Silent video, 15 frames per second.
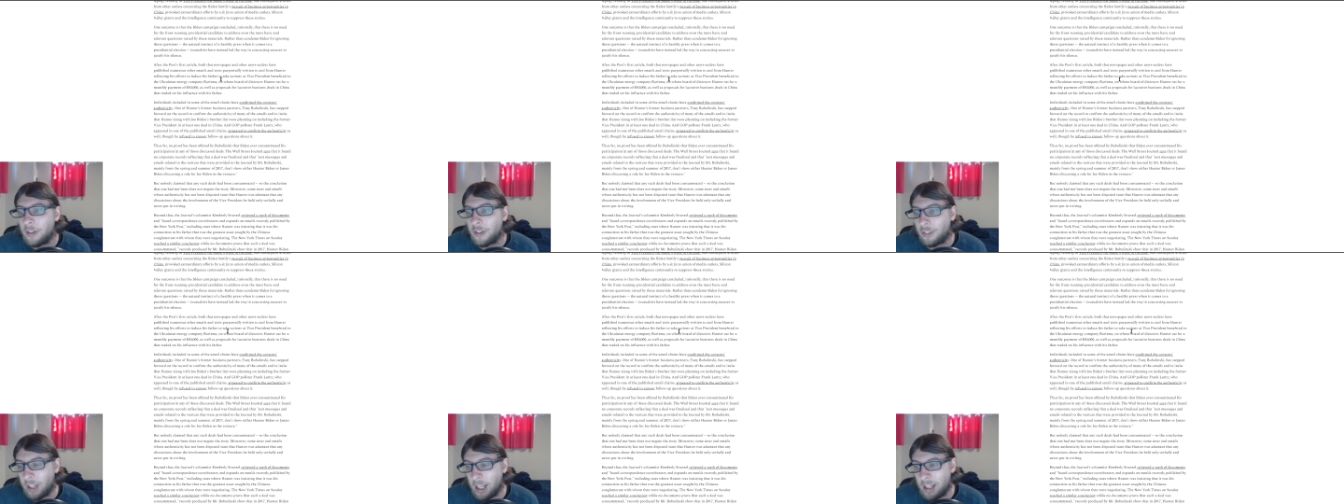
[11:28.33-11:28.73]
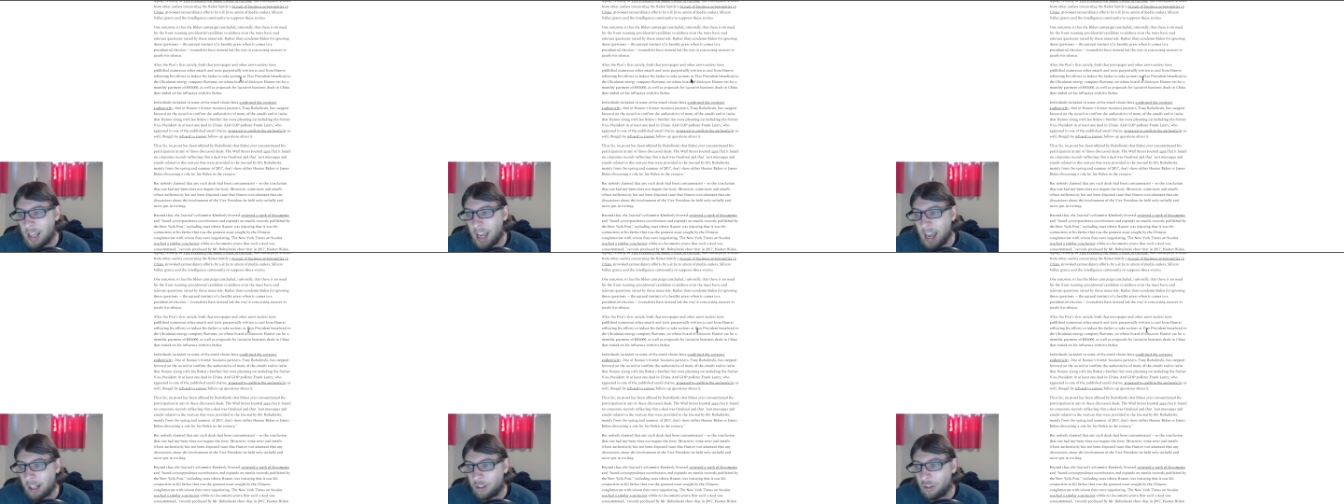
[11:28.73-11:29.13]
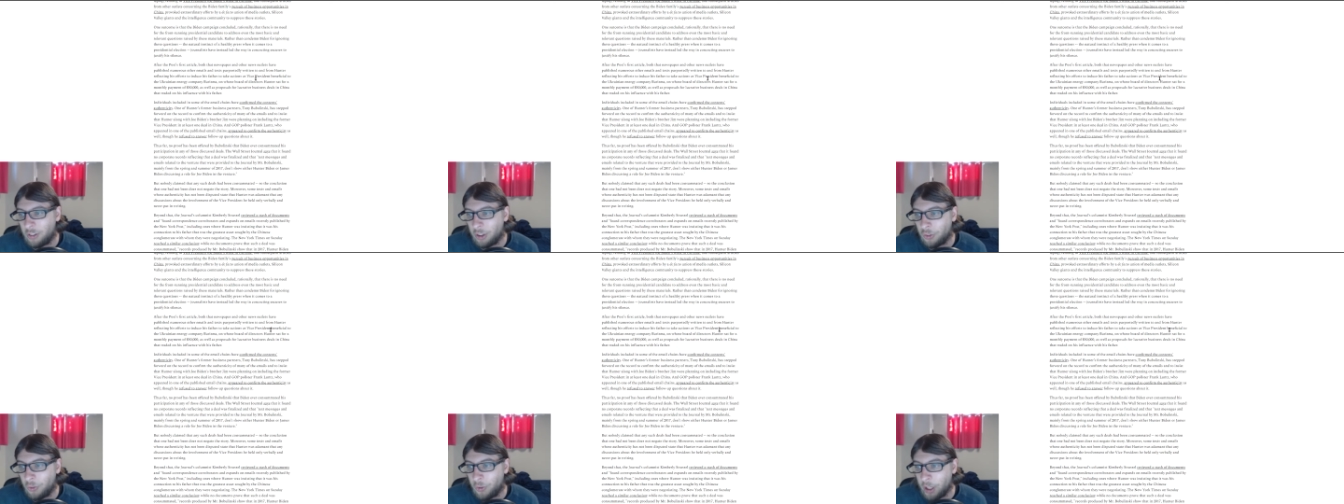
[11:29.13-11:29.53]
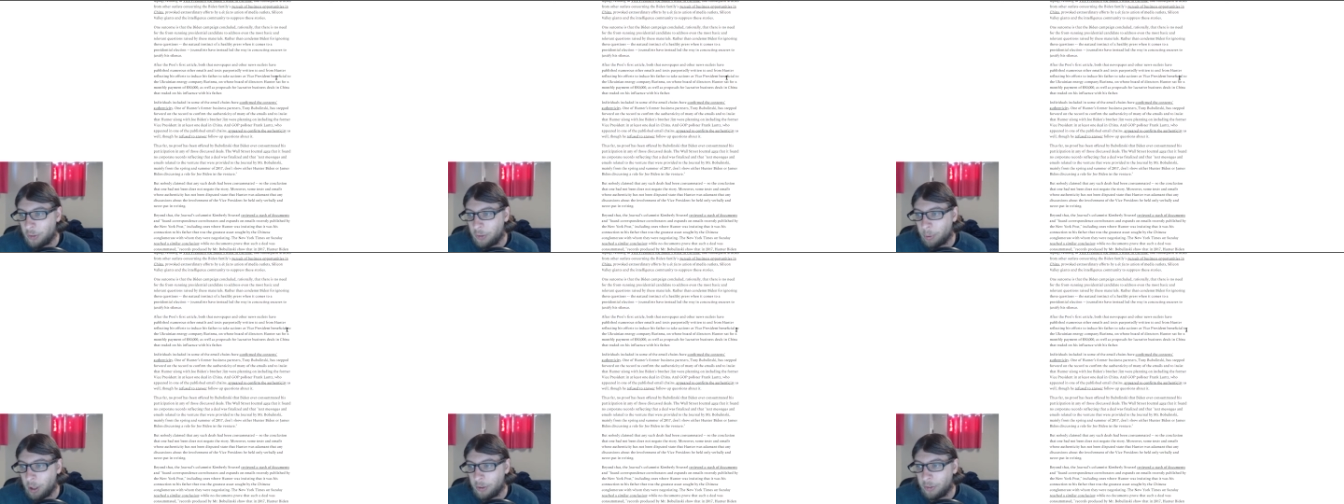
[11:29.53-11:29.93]
to take actions as
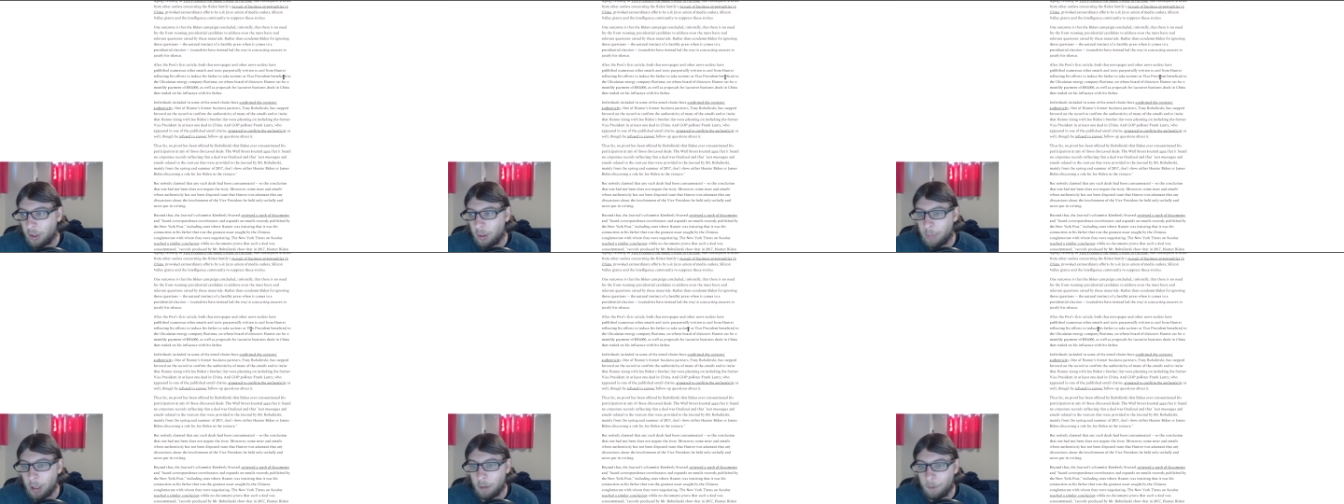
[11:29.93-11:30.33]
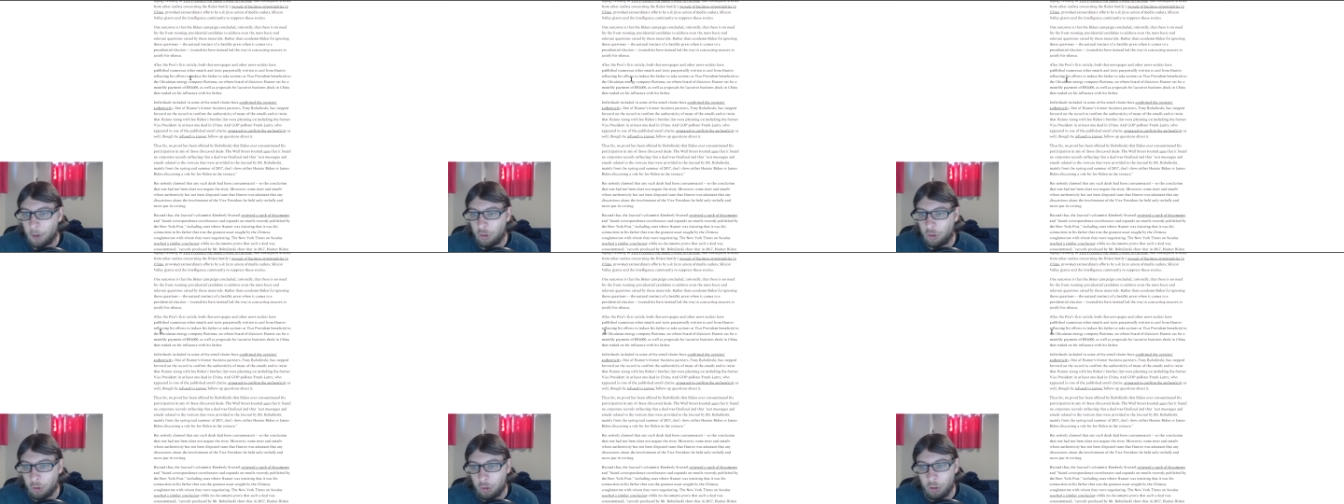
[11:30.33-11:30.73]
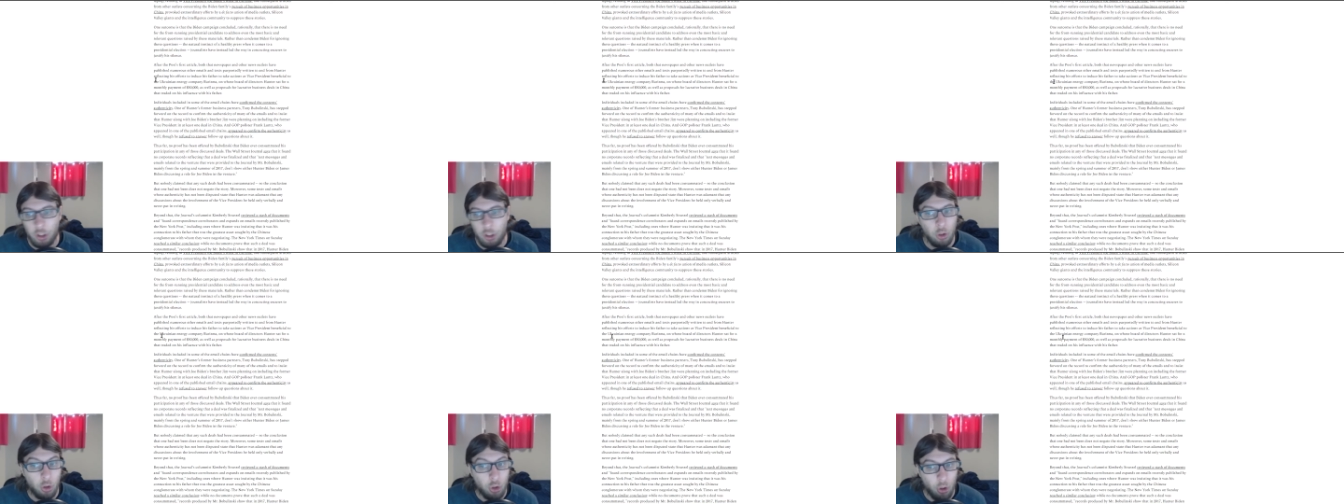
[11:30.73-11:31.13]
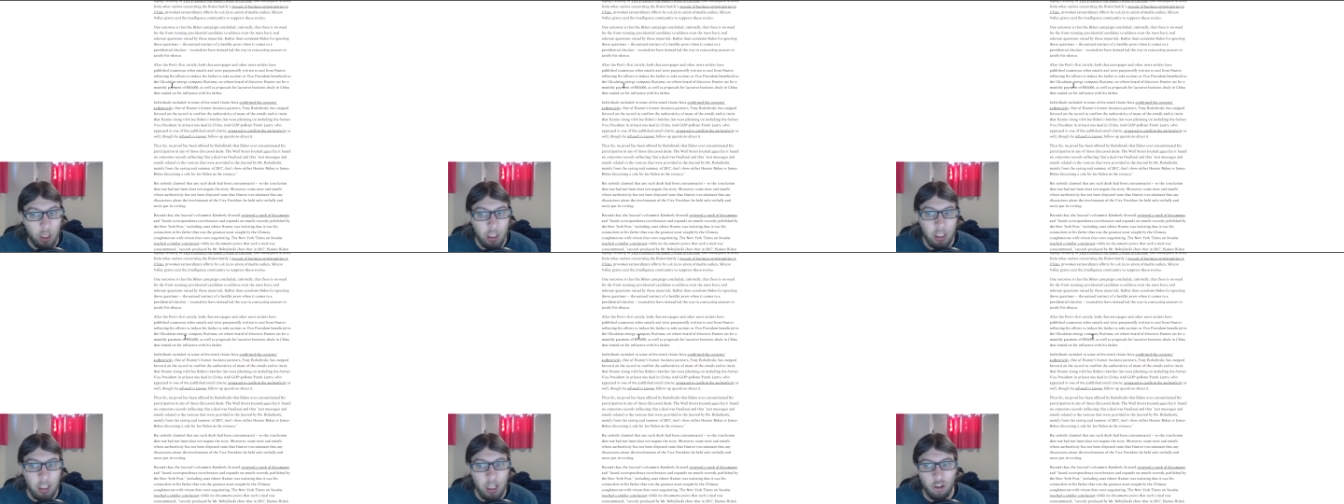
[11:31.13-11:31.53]
vice president beneficial to the
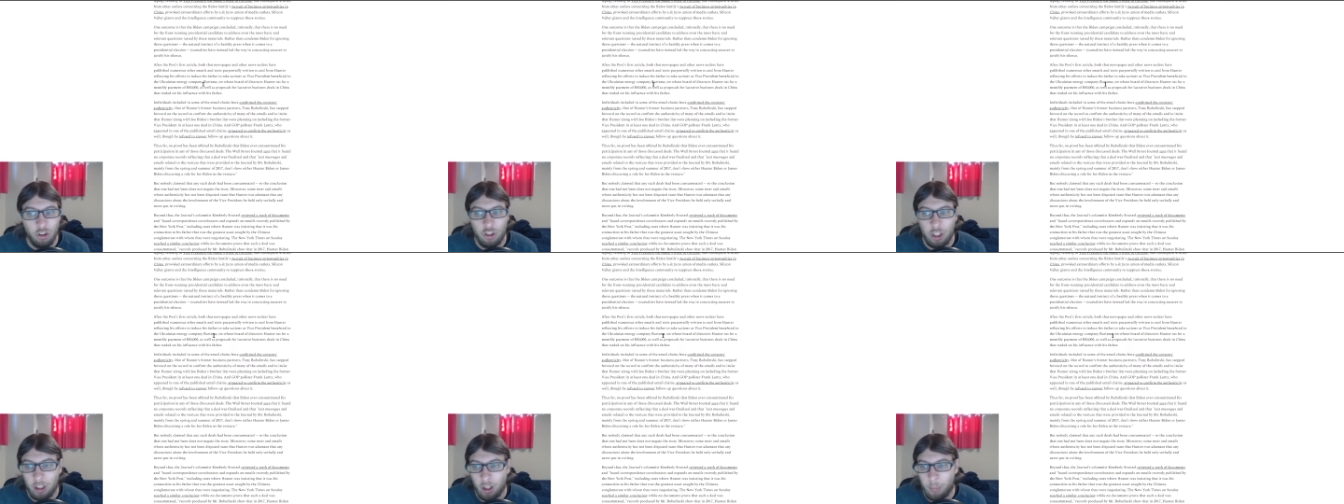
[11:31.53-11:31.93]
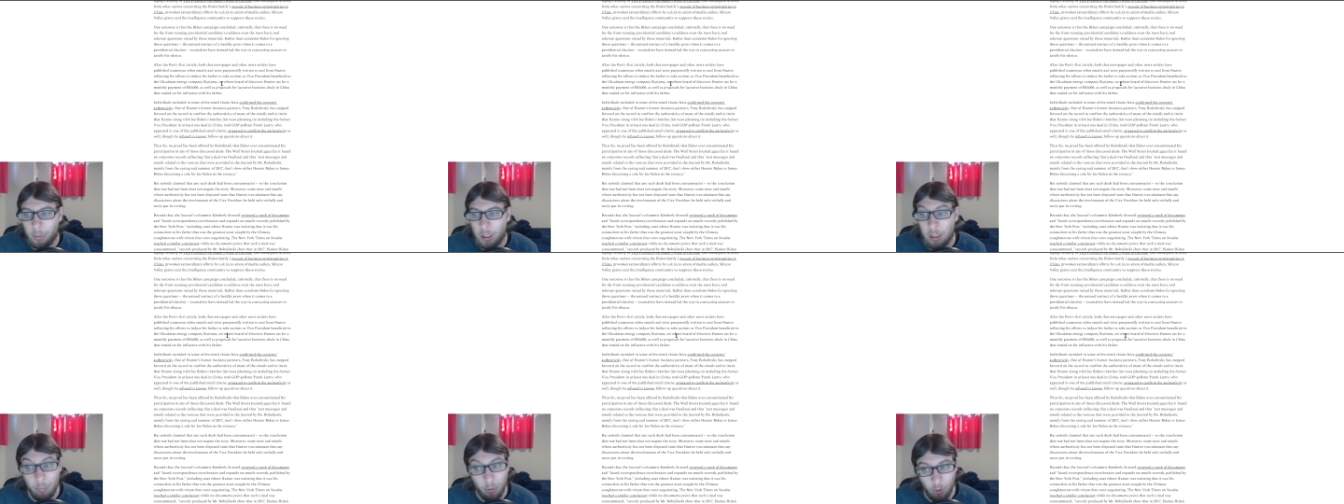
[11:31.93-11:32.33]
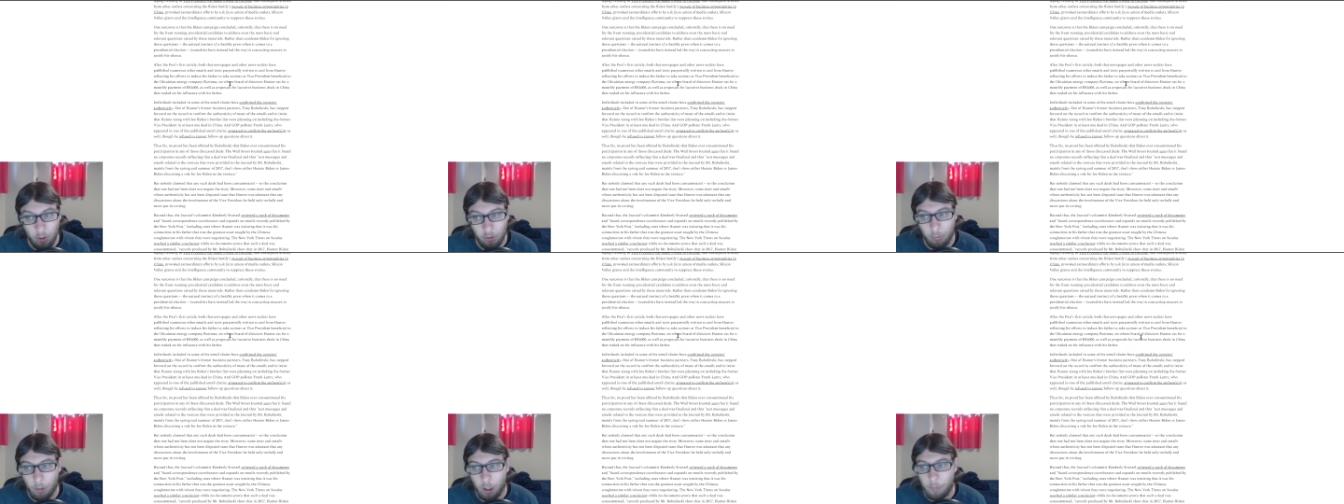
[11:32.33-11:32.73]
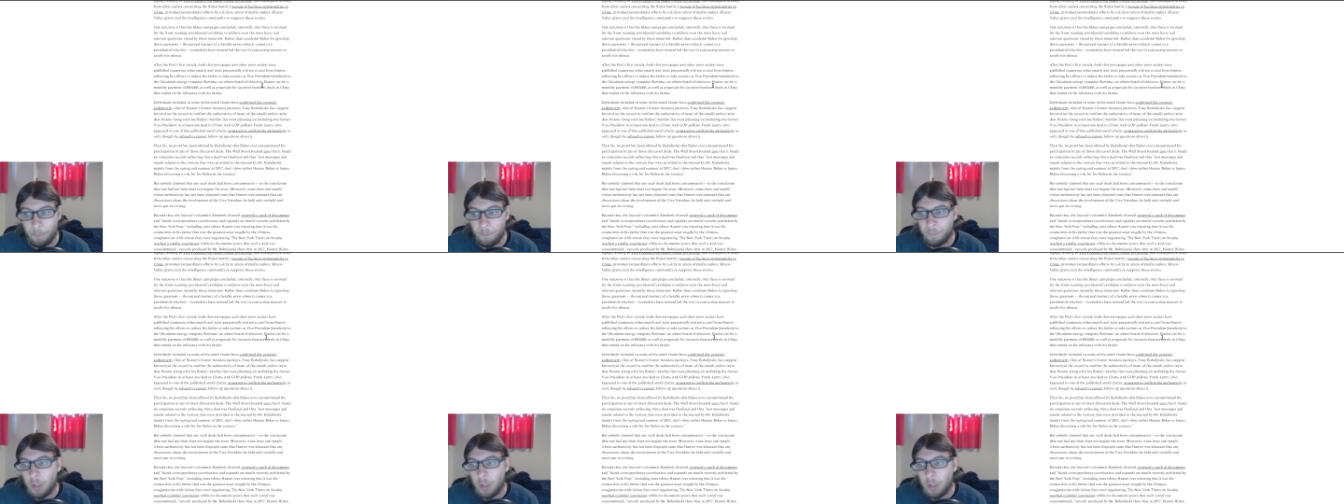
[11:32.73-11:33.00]
Ukrainian energy company Burisma,